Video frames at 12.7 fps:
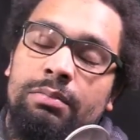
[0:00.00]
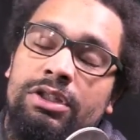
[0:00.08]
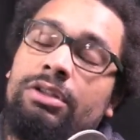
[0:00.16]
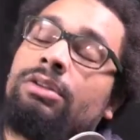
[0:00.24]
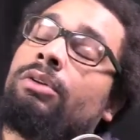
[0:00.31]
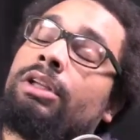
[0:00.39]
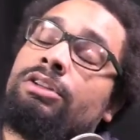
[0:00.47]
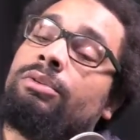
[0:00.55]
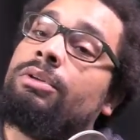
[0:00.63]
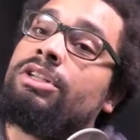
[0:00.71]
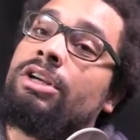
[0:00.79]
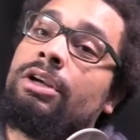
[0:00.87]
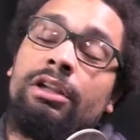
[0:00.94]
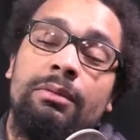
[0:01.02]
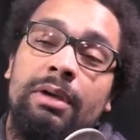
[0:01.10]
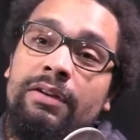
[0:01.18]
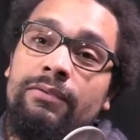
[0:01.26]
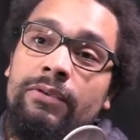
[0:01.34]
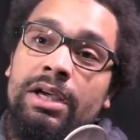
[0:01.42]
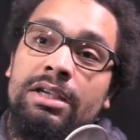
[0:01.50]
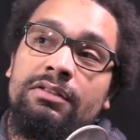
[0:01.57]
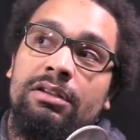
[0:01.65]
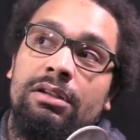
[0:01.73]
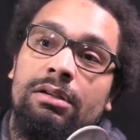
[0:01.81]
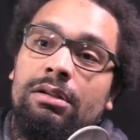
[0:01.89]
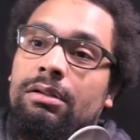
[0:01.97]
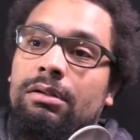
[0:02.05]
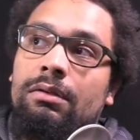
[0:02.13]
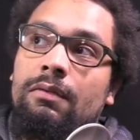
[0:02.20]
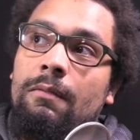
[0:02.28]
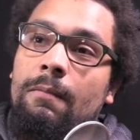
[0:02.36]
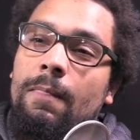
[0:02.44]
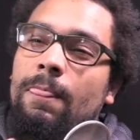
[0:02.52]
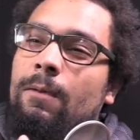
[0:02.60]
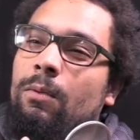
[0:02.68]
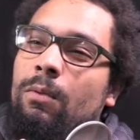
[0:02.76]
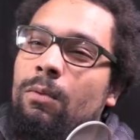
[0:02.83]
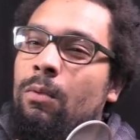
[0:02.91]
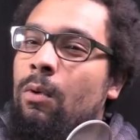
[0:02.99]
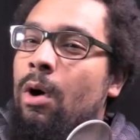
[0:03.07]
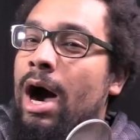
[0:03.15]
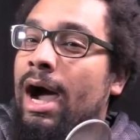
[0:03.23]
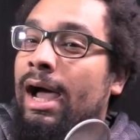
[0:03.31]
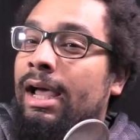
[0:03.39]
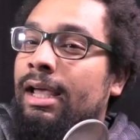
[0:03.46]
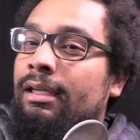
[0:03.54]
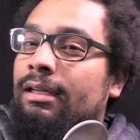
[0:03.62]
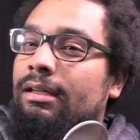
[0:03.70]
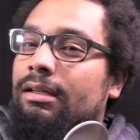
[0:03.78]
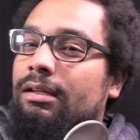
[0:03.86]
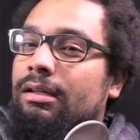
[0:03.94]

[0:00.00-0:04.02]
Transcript: but you can only do it during your main phase. Why?